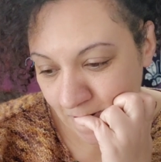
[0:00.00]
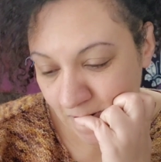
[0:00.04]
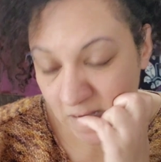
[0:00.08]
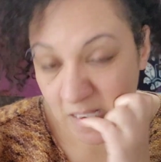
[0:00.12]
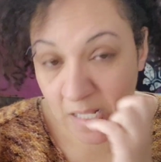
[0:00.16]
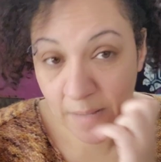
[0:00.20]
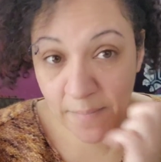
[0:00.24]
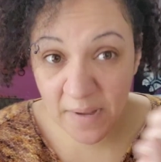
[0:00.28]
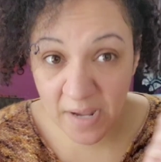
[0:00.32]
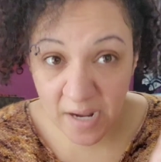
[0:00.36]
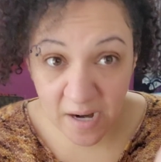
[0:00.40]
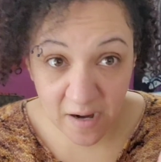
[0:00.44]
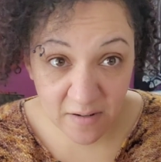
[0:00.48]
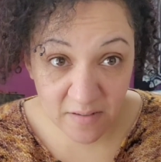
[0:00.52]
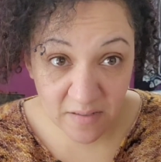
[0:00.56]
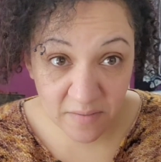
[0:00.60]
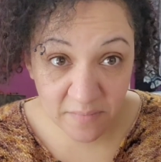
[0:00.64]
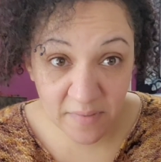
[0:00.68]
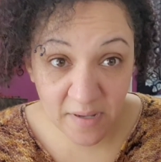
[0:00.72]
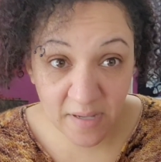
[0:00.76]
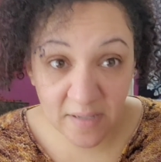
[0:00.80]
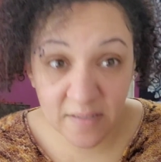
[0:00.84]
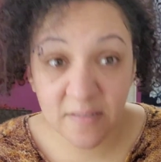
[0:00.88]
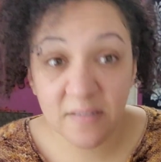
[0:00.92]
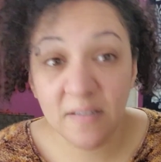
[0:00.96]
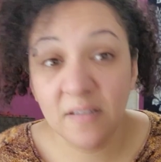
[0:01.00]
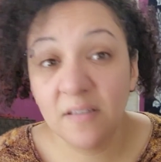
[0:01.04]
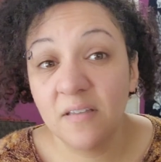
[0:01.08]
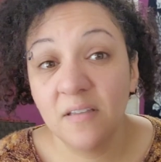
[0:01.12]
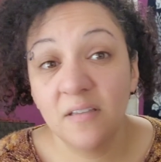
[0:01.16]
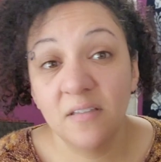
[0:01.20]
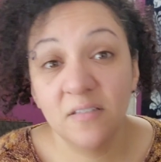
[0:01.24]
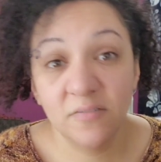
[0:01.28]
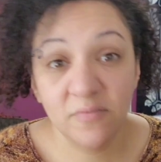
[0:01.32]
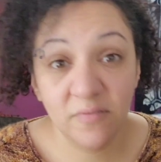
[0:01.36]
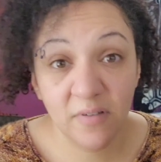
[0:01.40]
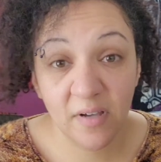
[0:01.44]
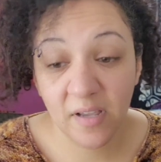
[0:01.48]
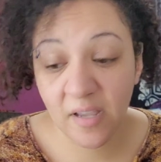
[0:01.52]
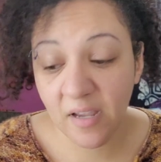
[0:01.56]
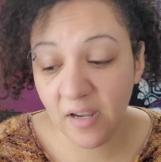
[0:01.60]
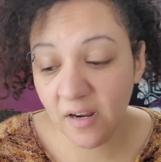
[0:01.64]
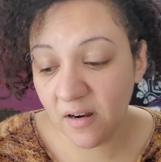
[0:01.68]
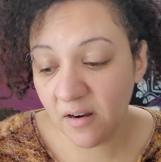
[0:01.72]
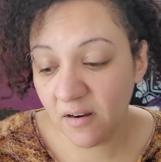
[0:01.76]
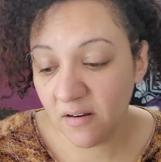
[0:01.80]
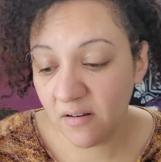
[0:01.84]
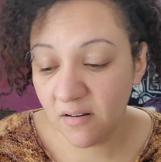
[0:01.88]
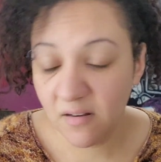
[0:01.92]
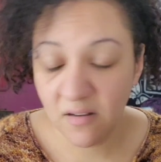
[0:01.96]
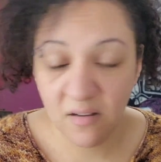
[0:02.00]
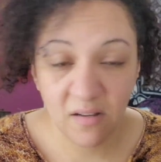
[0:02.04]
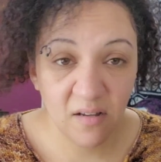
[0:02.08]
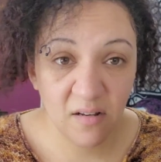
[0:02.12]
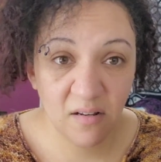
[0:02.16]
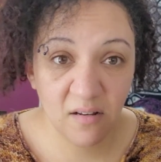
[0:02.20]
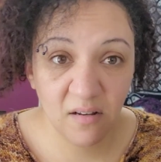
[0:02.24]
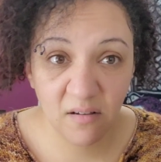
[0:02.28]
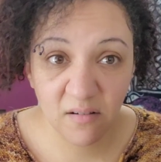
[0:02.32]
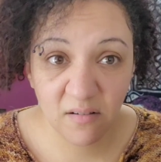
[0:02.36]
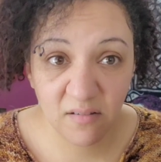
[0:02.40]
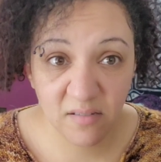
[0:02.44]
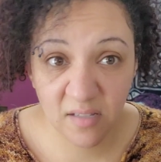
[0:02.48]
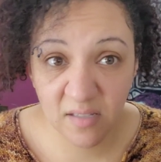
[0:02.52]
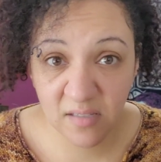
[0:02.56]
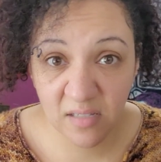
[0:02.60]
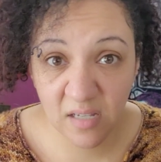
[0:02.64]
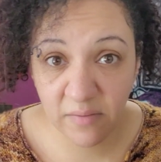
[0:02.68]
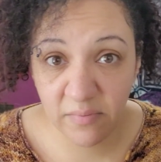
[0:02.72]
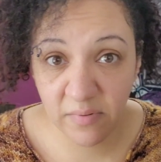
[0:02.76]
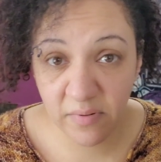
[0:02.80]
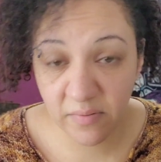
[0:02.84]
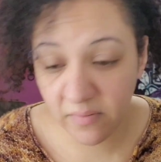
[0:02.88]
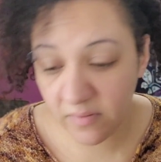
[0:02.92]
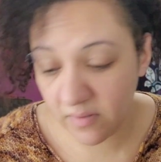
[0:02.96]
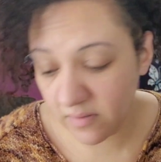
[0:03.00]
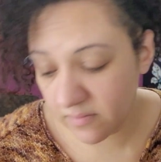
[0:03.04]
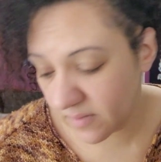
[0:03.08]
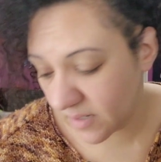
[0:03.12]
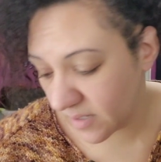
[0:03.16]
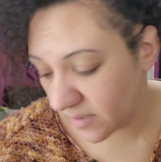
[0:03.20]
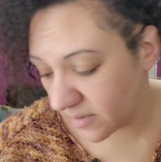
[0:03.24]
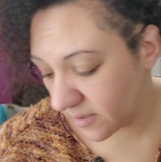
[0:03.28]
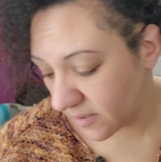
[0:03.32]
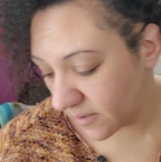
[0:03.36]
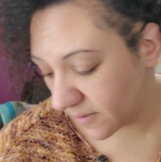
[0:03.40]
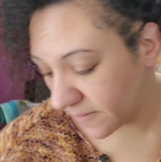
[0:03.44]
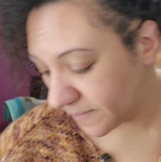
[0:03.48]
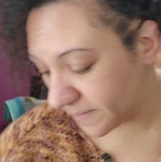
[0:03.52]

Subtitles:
My hair's a mess. Do I care? No, because that's how we roll around here.